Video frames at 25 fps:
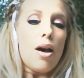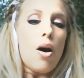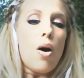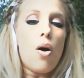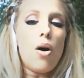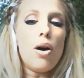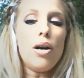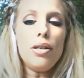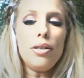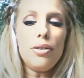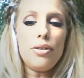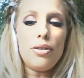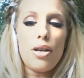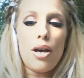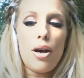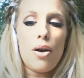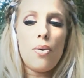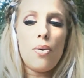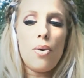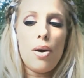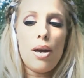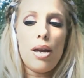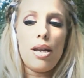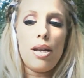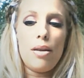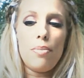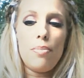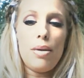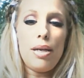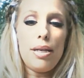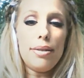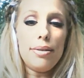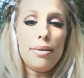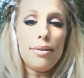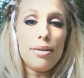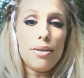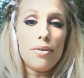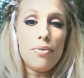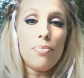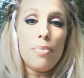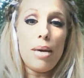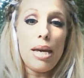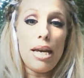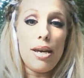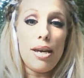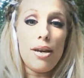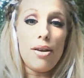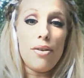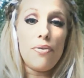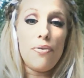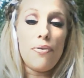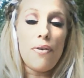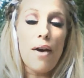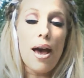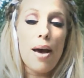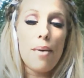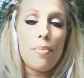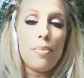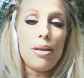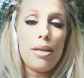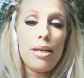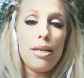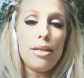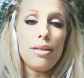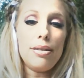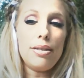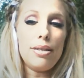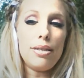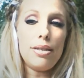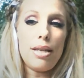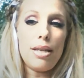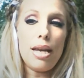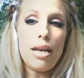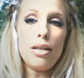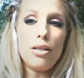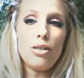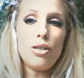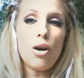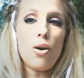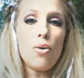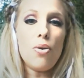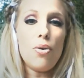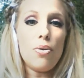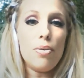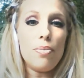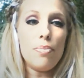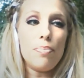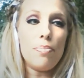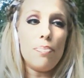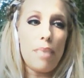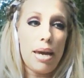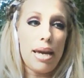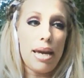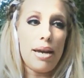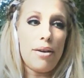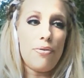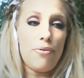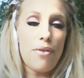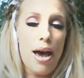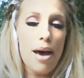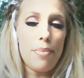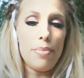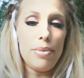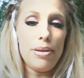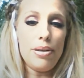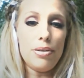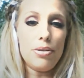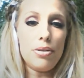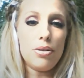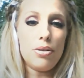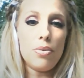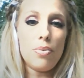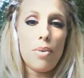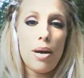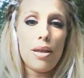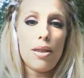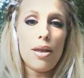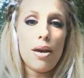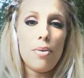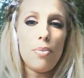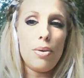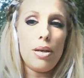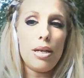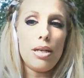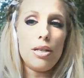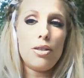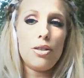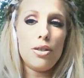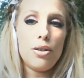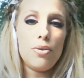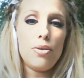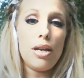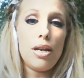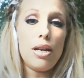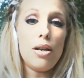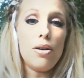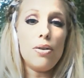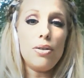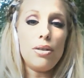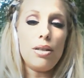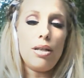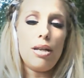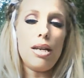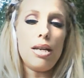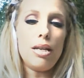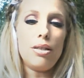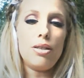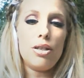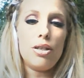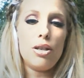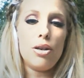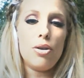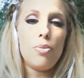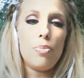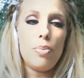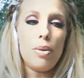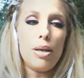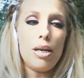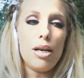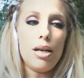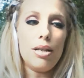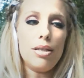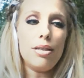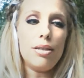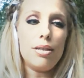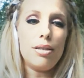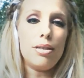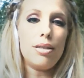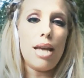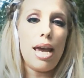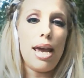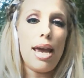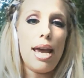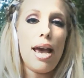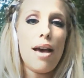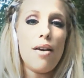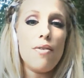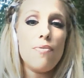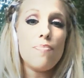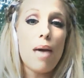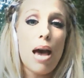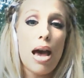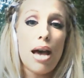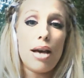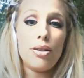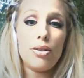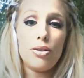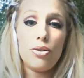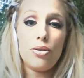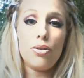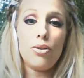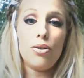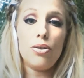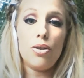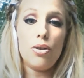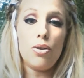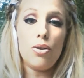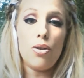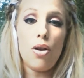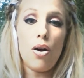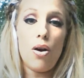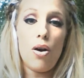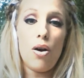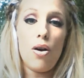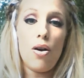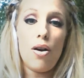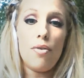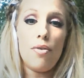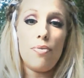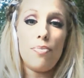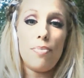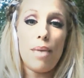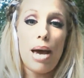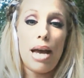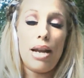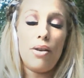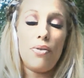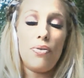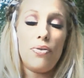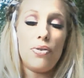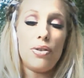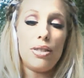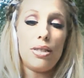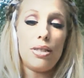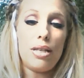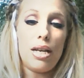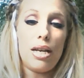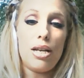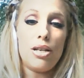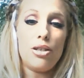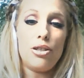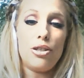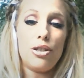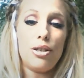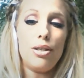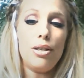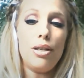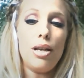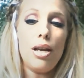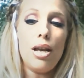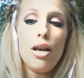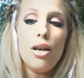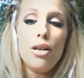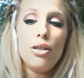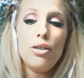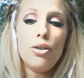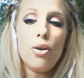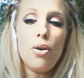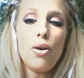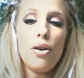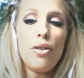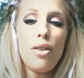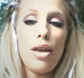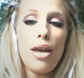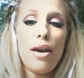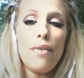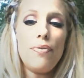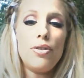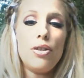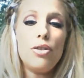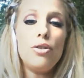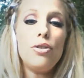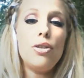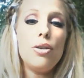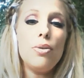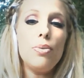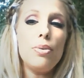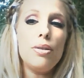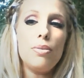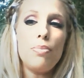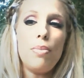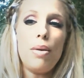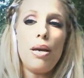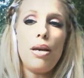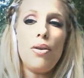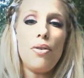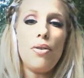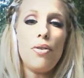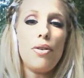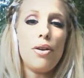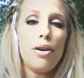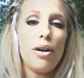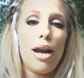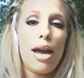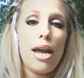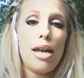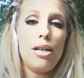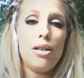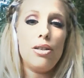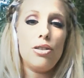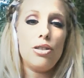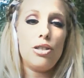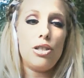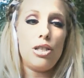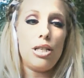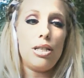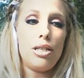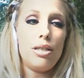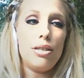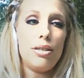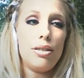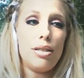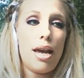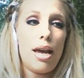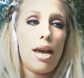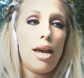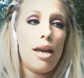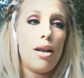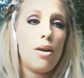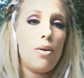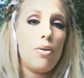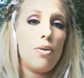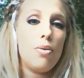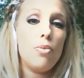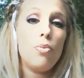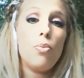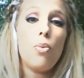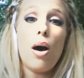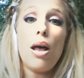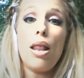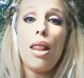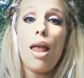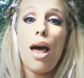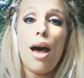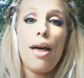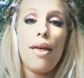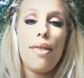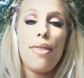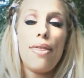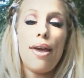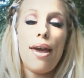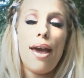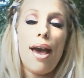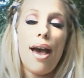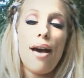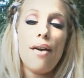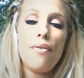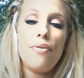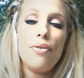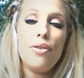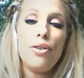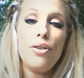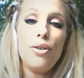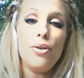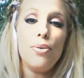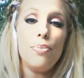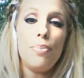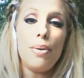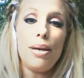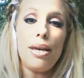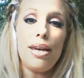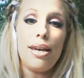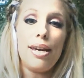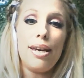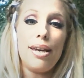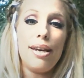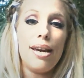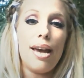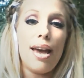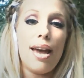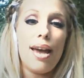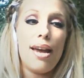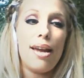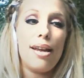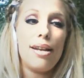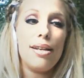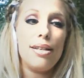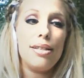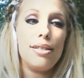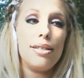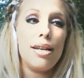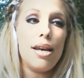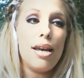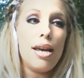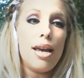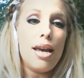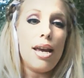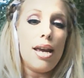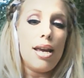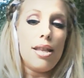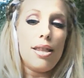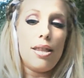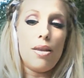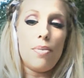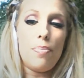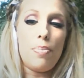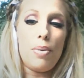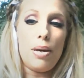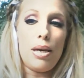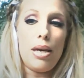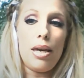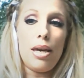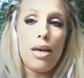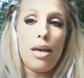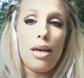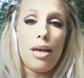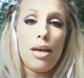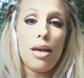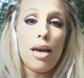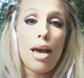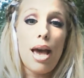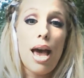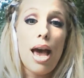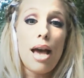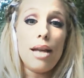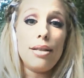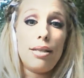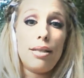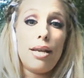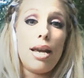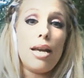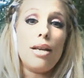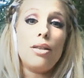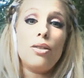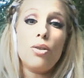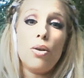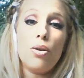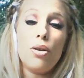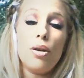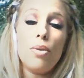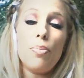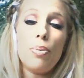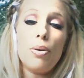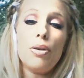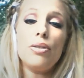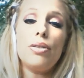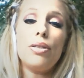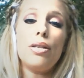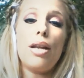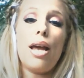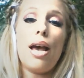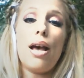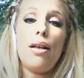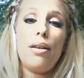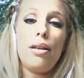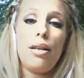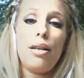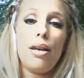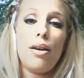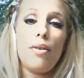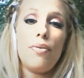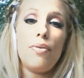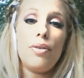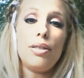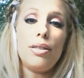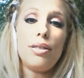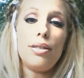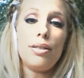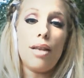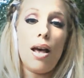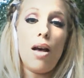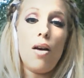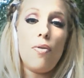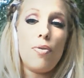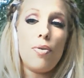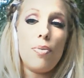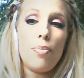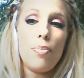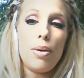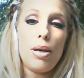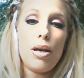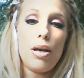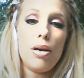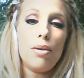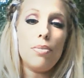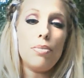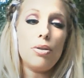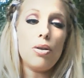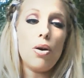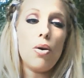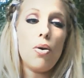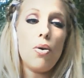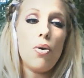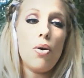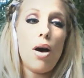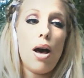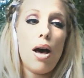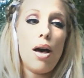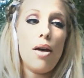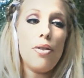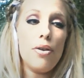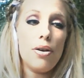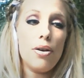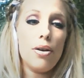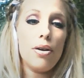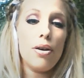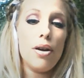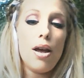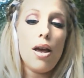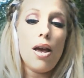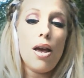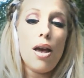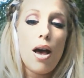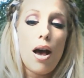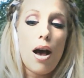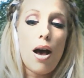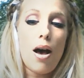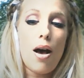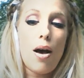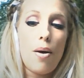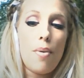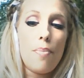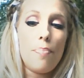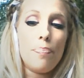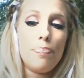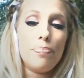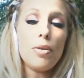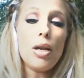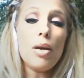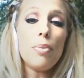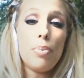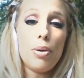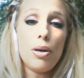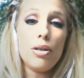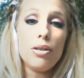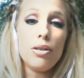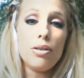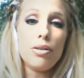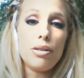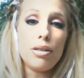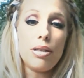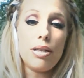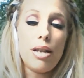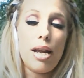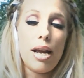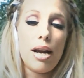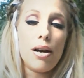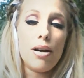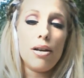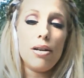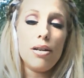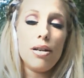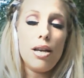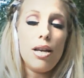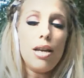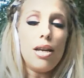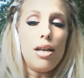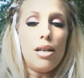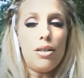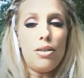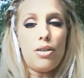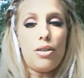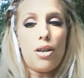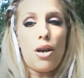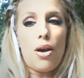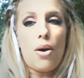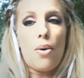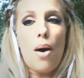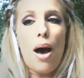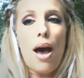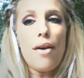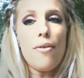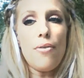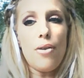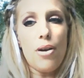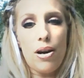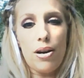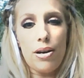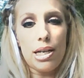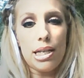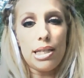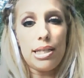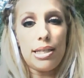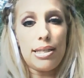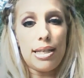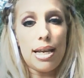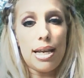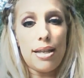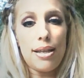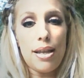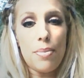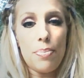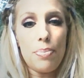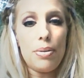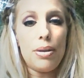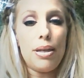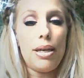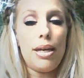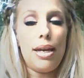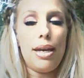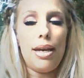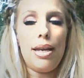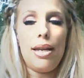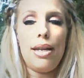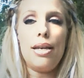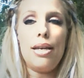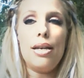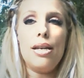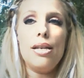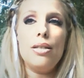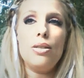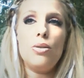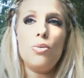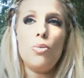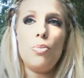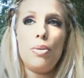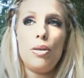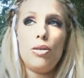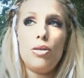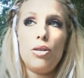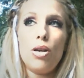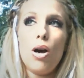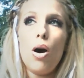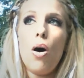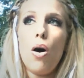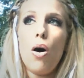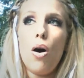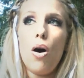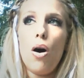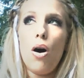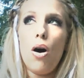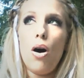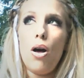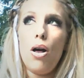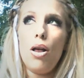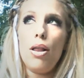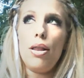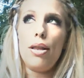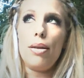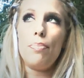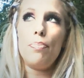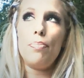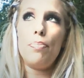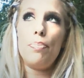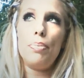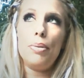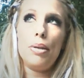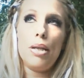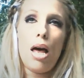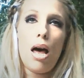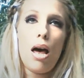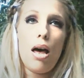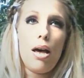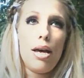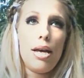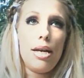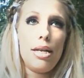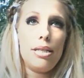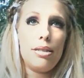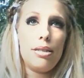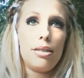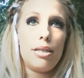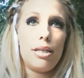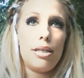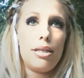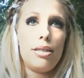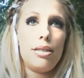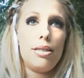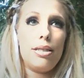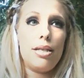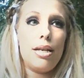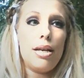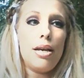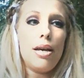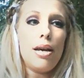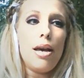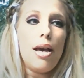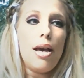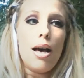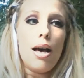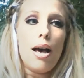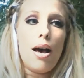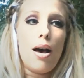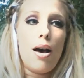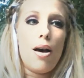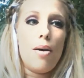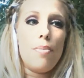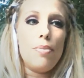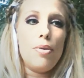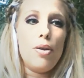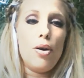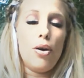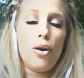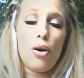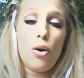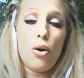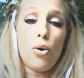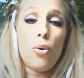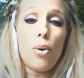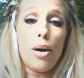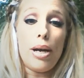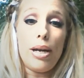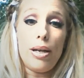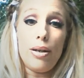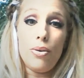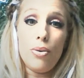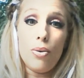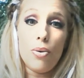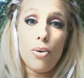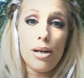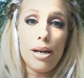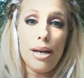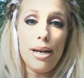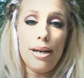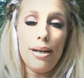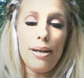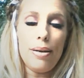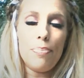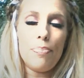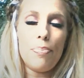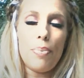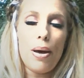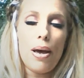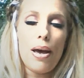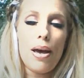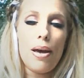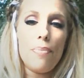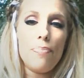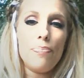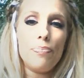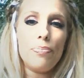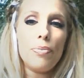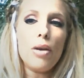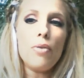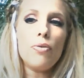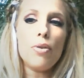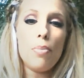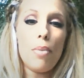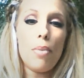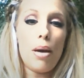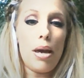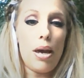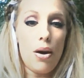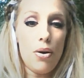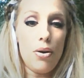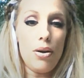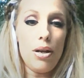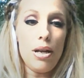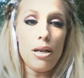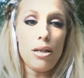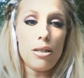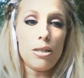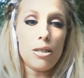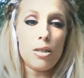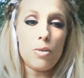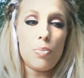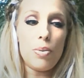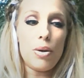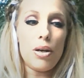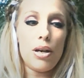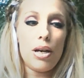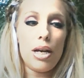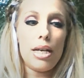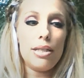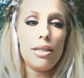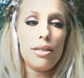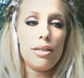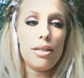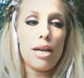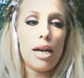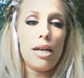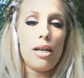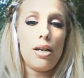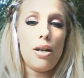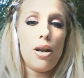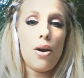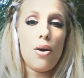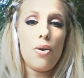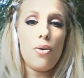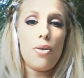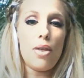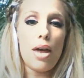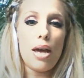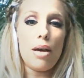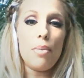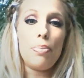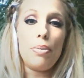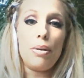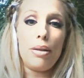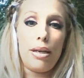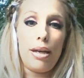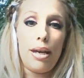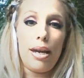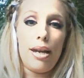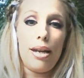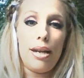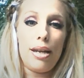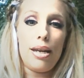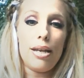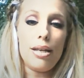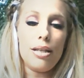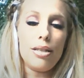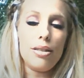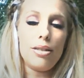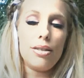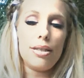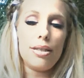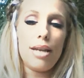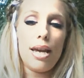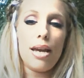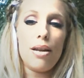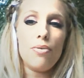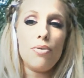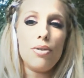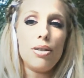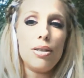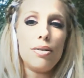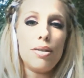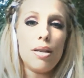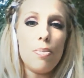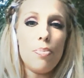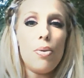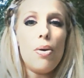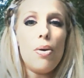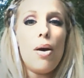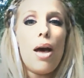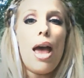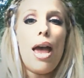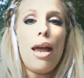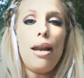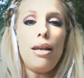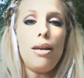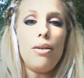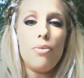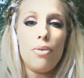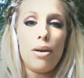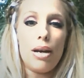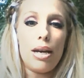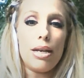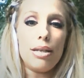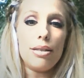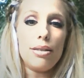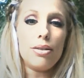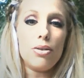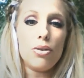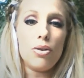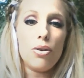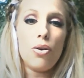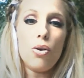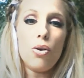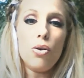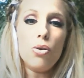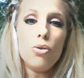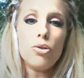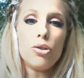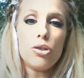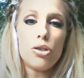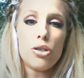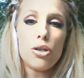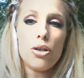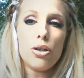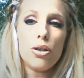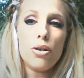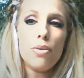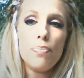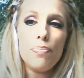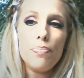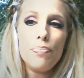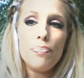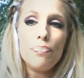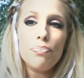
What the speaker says: Also, in means of making families, they don't make families the way that we do. They don't need to, because they have mastered the law of manifestation. So all they have to do is mingle their energies, and voila, they have a new being, and the being takes on a personality of itself and becomes a whole other person there. So I've heard it said that Pleiadians will be tall and blonde and look quite Nordic, but from my own experience, I know that Pleiadians can resemble any race or culture.